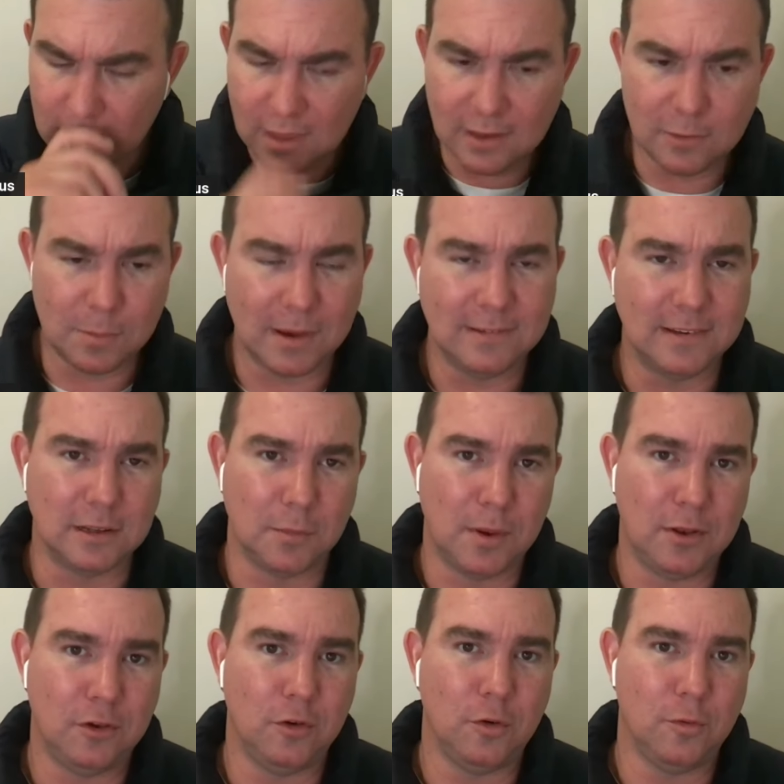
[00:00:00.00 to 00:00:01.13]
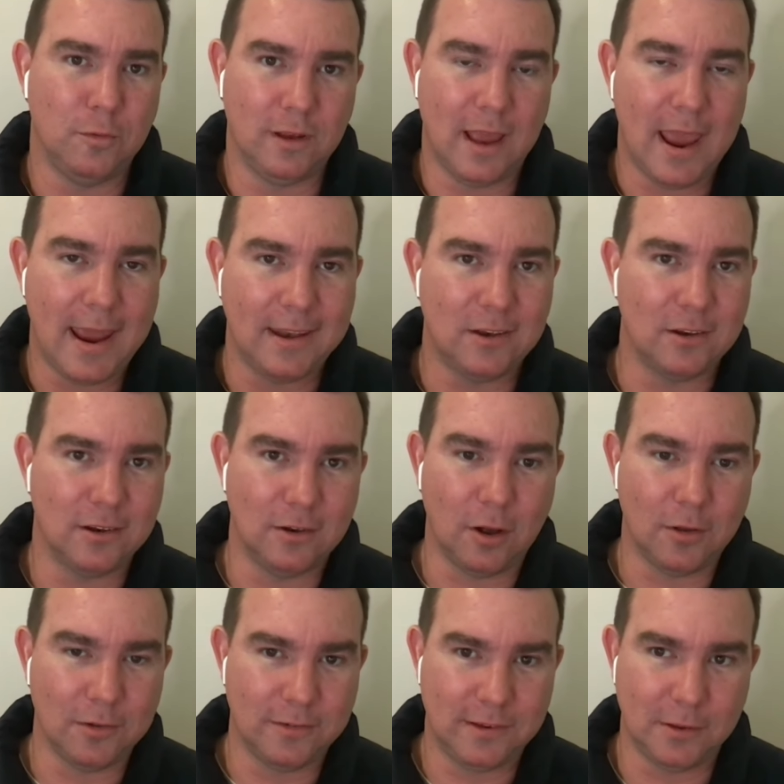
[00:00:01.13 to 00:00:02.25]
is basically when you end and
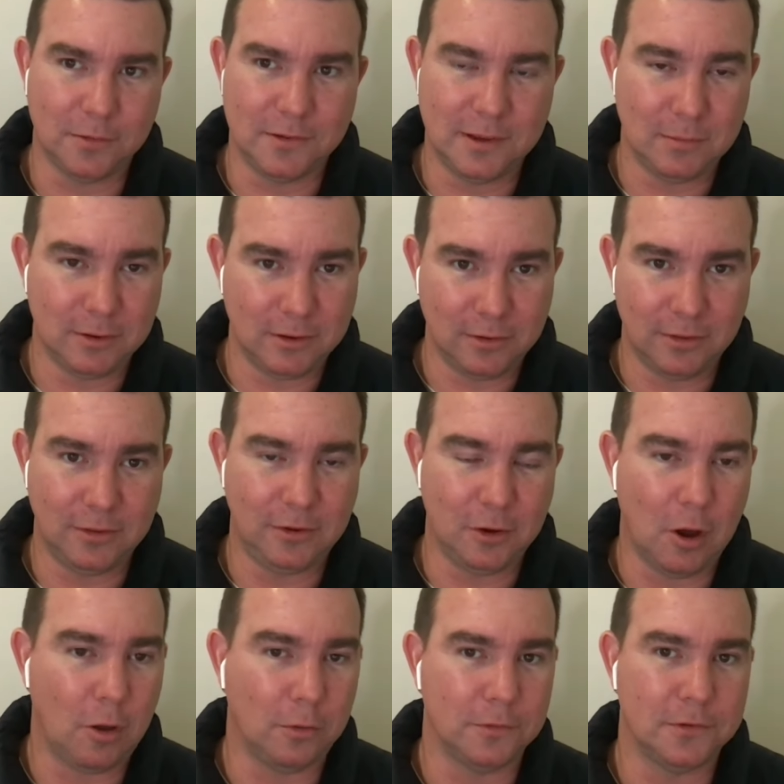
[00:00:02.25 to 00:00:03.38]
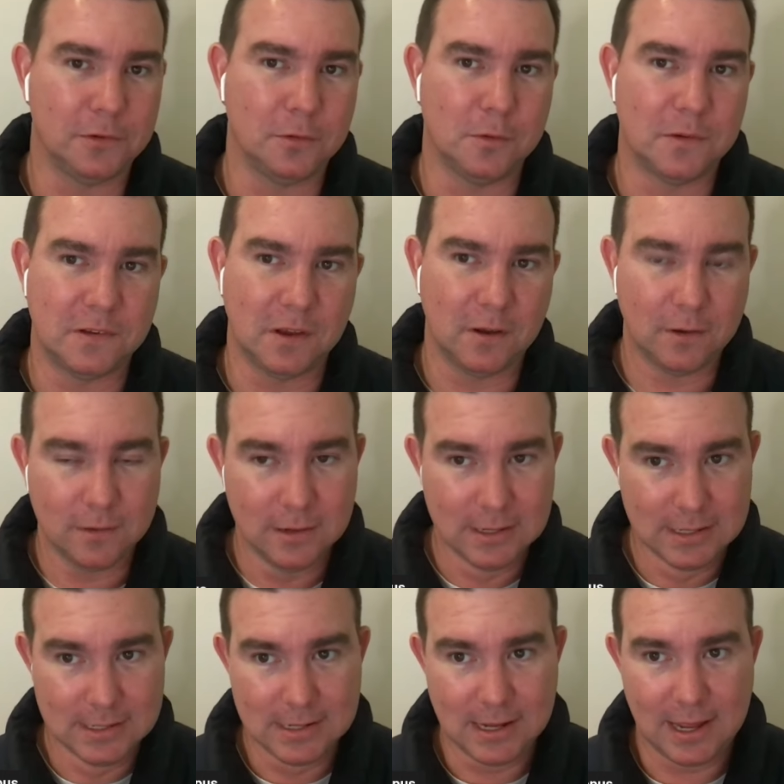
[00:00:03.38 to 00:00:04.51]
sell similar your whole store. So
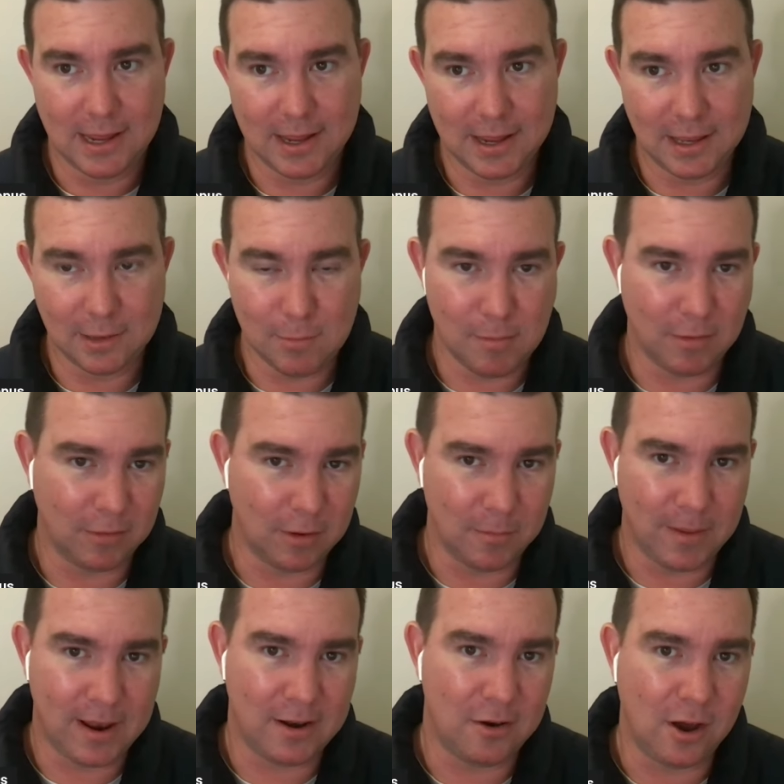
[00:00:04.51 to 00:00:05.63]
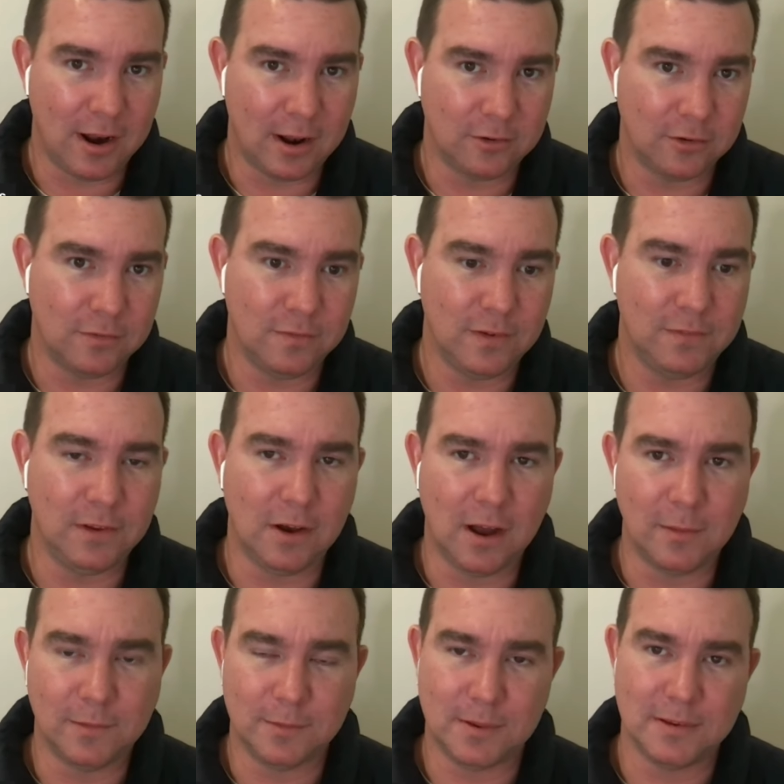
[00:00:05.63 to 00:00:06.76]
at the moment, I've got about 950
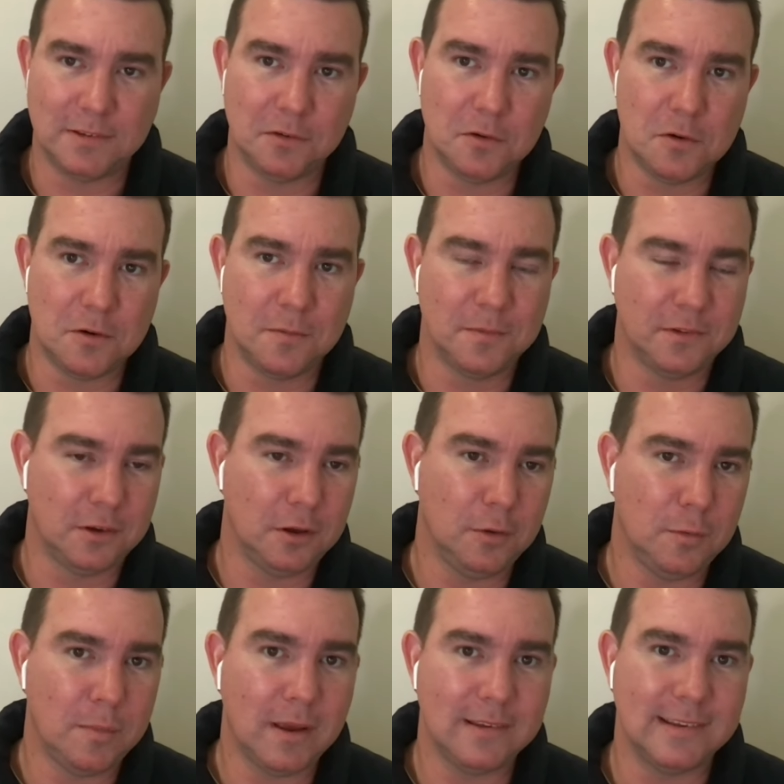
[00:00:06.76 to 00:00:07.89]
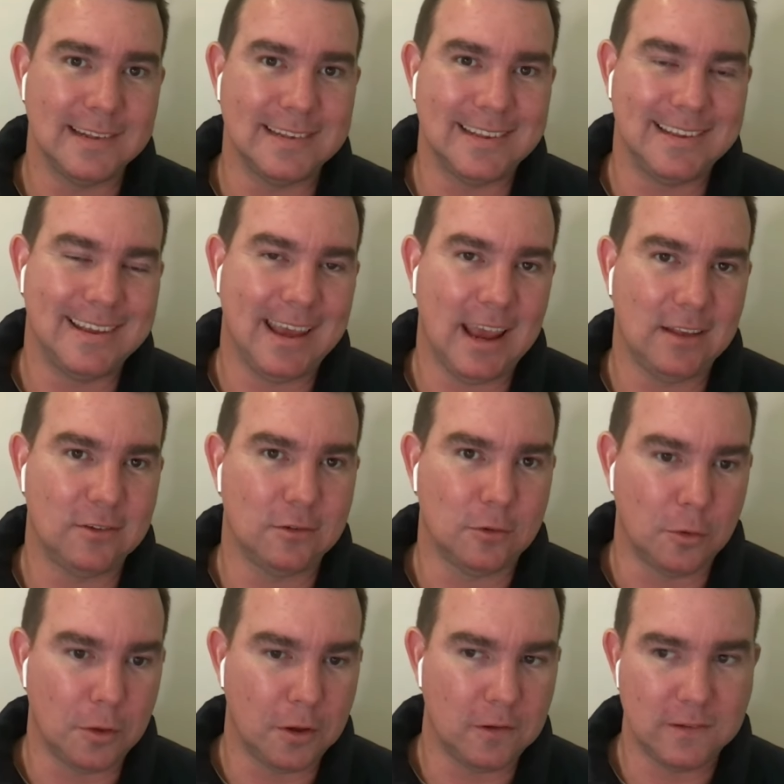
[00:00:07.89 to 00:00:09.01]
items in my store. So you would basically cancel
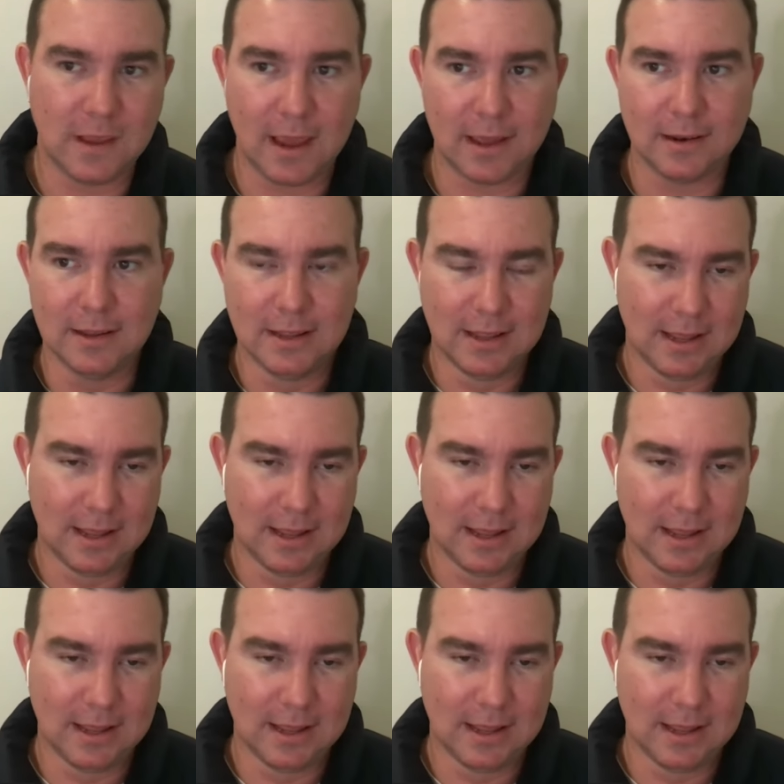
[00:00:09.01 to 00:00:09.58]
all those out,